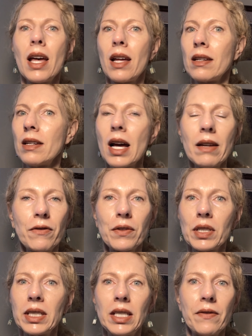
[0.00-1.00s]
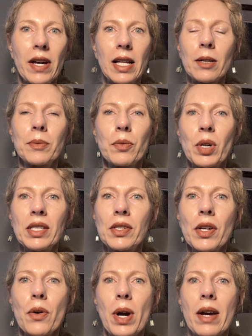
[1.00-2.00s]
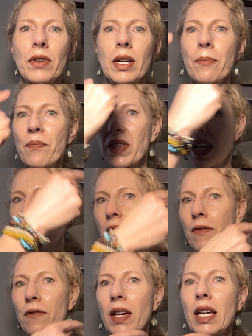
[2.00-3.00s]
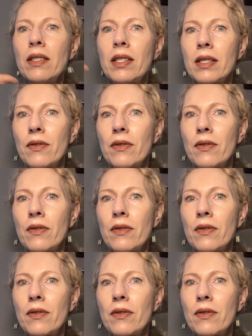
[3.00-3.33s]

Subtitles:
not fully developed whatsoever. The face is